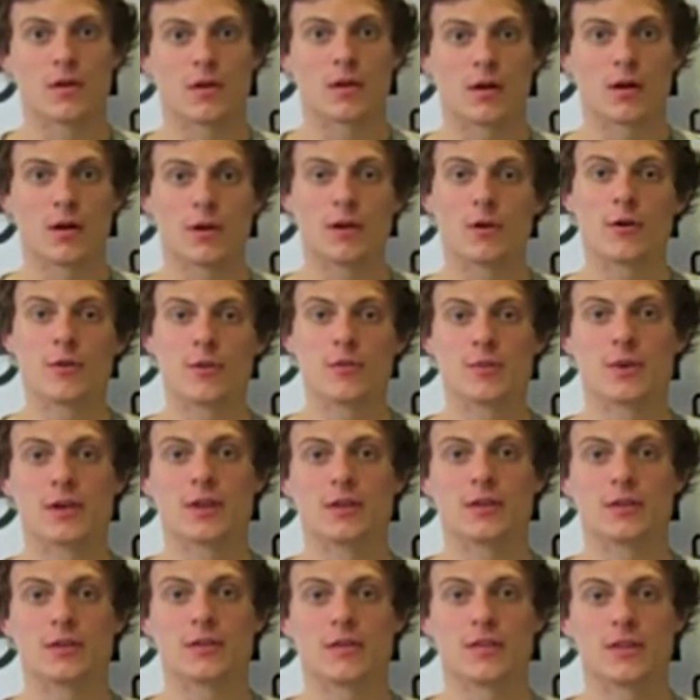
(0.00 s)
I know at the
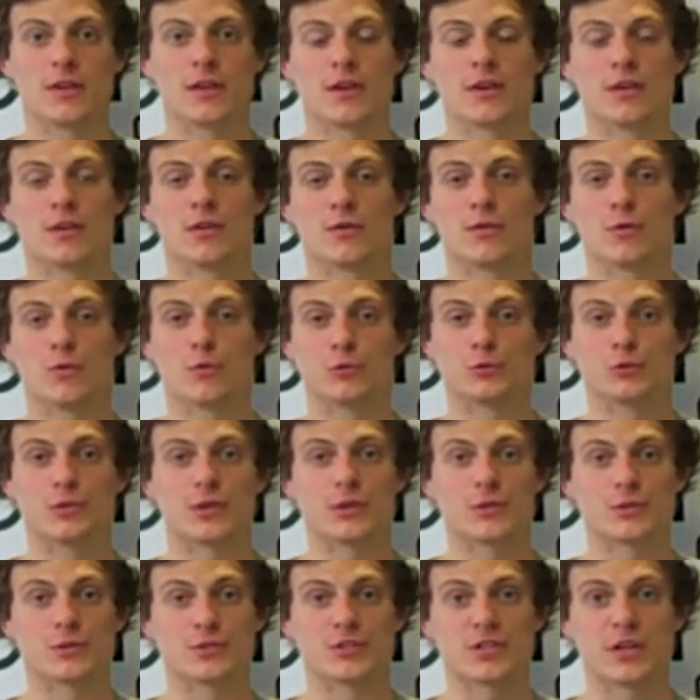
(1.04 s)
beginning of the year all
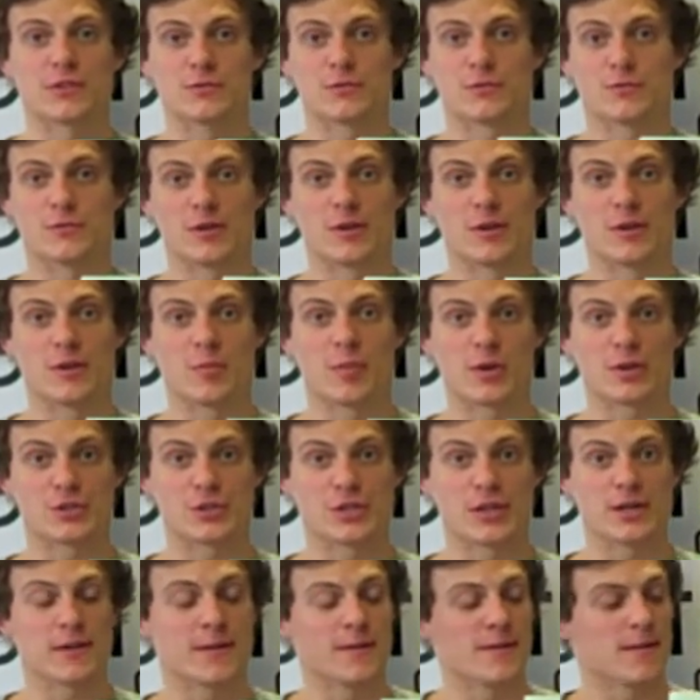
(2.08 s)
Treasurers have to fill in the
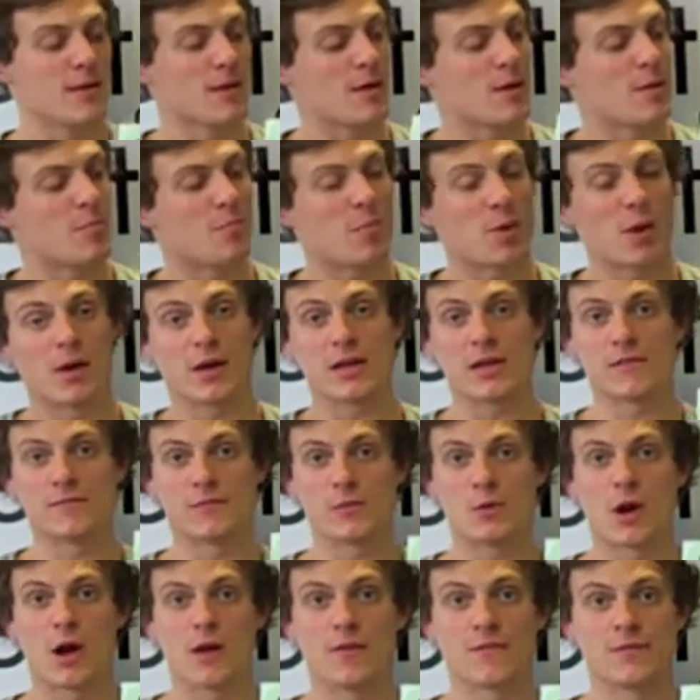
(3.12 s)
budget, but if
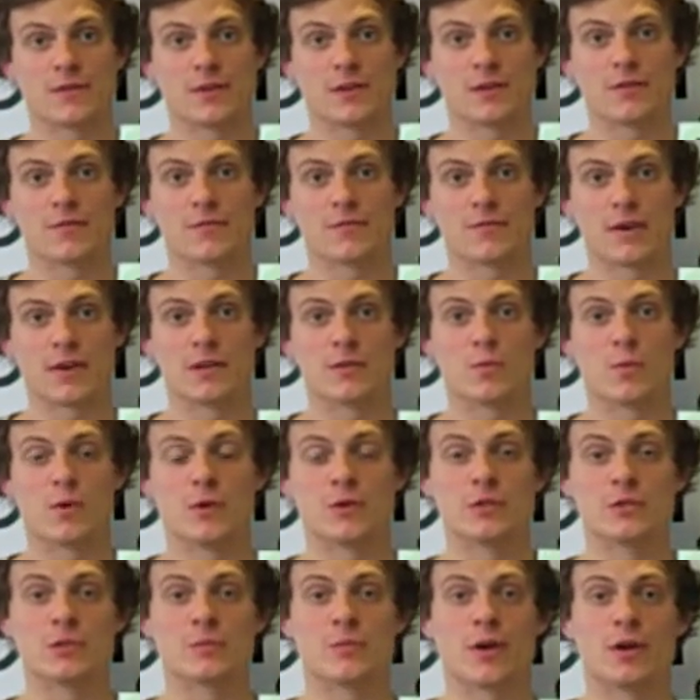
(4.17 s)
you're having an event where
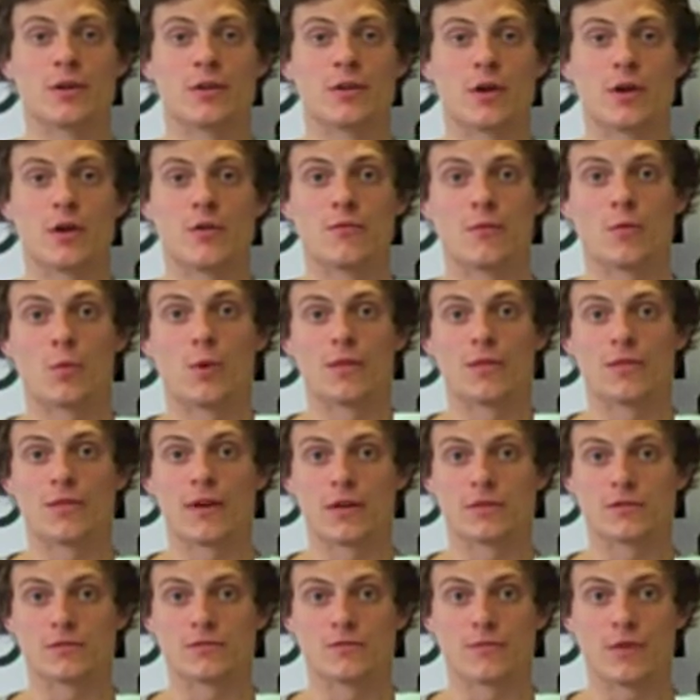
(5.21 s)
you spend over
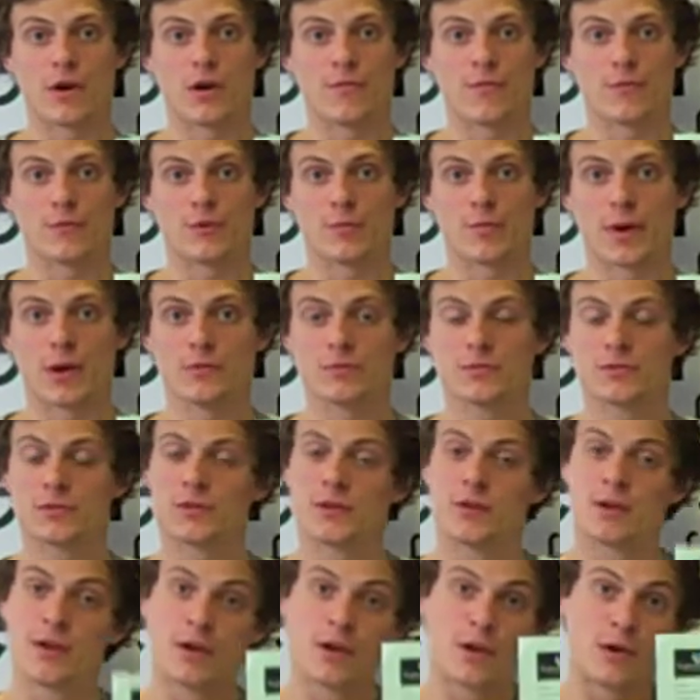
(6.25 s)
£1,500,
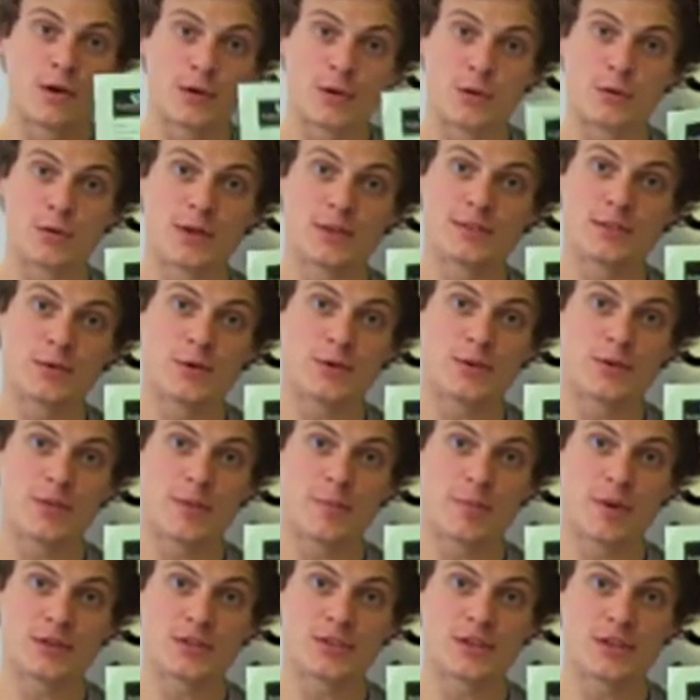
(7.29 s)
you'll need to do
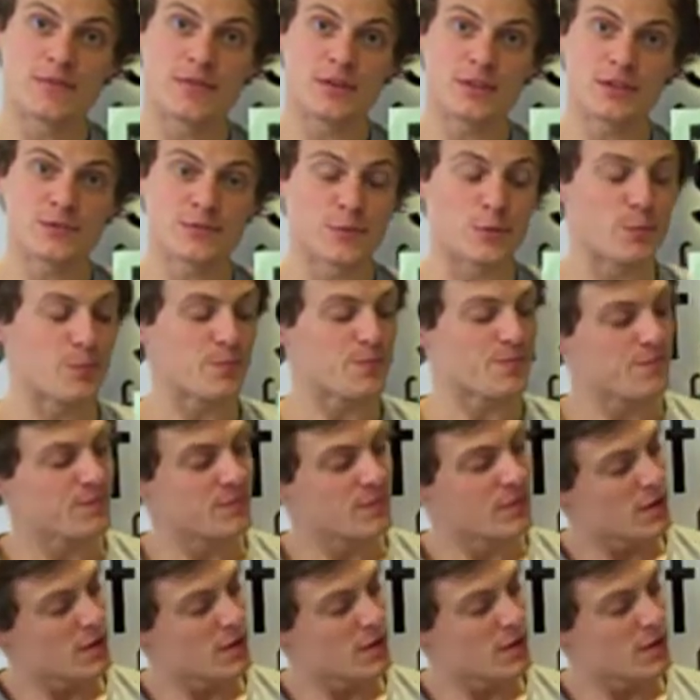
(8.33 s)
another budget events form.